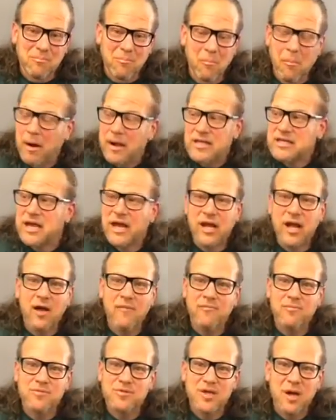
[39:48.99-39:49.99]
Money's got to
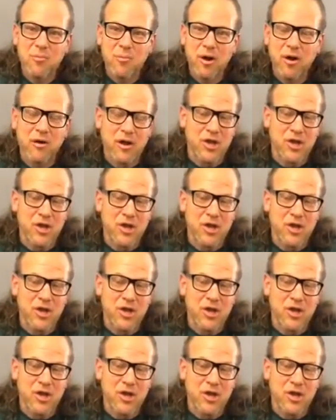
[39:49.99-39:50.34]
come from somewhere.